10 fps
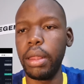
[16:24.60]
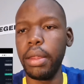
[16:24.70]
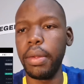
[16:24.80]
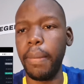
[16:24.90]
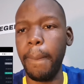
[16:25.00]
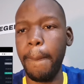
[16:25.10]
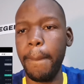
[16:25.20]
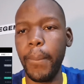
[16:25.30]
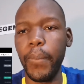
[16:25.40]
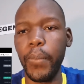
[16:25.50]
yeah,
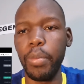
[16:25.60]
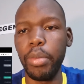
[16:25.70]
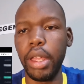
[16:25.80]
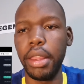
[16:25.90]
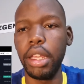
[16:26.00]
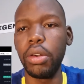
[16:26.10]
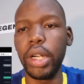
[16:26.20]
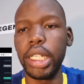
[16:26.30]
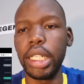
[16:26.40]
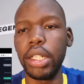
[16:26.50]
I think
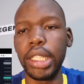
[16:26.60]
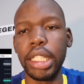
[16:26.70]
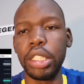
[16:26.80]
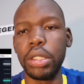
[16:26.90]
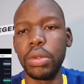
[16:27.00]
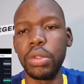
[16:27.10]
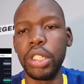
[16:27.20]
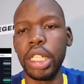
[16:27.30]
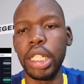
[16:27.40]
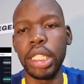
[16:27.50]
right now that's
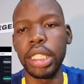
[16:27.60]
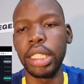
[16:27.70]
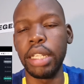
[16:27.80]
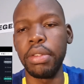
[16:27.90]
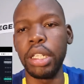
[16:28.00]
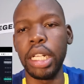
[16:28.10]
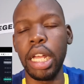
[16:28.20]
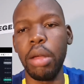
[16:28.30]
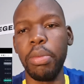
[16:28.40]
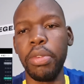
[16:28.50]
really just
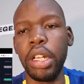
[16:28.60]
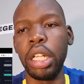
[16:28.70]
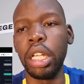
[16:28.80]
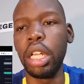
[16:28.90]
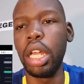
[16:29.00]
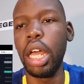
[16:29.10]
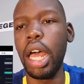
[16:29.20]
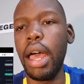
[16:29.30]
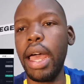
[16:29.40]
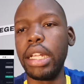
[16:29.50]
definitely how I'm feeling.
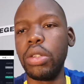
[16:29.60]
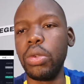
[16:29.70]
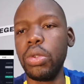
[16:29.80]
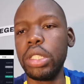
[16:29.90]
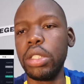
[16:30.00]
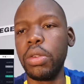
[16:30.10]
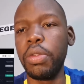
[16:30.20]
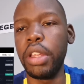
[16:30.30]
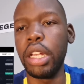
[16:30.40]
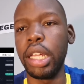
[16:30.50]
I do still
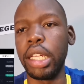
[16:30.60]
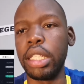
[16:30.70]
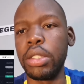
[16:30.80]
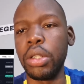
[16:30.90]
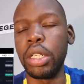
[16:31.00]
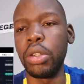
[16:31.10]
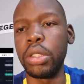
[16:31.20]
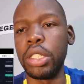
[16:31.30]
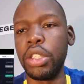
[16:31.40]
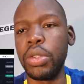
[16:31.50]
feel like it's gonna
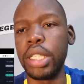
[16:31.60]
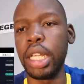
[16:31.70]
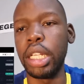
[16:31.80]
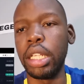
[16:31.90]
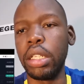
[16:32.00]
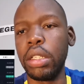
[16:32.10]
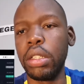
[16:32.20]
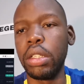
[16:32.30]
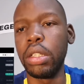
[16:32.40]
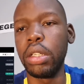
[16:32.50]
continue selling.
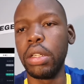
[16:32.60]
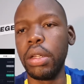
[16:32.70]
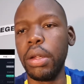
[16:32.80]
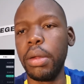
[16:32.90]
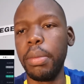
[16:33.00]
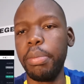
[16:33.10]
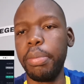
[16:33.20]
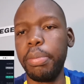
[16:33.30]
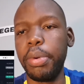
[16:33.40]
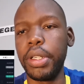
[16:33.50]

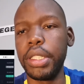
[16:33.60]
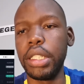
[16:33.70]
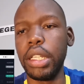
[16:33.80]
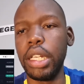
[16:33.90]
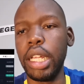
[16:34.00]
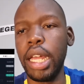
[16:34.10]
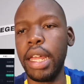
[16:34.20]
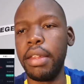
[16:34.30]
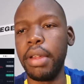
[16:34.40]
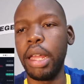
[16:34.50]
Personally,
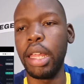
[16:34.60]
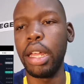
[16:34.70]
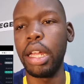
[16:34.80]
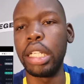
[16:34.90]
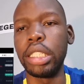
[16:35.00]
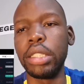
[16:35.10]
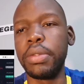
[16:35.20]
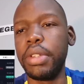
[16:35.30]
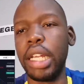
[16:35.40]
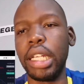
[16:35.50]
I
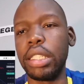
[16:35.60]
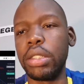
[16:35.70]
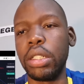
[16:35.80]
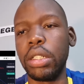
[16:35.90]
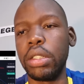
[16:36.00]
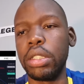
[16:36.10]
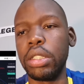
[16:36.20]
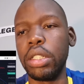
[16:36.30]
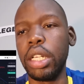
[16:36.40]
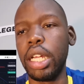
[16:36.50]
just feel like it's gonna
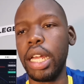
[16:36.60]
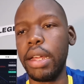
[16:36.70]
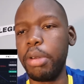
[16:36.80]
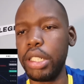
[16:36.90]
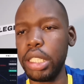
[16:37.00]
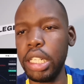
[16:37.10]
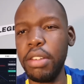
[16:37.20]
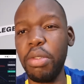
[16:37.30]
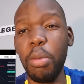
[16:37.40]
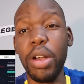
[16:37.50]
continue.
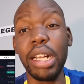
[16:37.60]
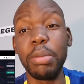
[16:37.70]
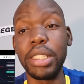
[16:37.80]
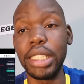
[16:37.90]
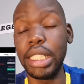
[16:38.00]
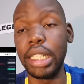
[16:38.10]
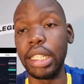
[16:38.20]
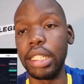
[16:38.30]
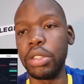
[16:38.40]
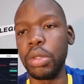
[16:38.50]
Personally, from what I'm
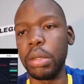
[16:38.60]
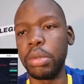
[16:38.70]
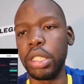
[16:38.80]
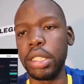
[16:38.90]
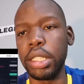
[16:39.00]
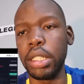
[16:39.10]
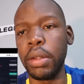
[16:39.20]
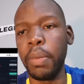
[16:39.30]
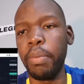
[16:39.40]
seeing, is what I'm trying to say,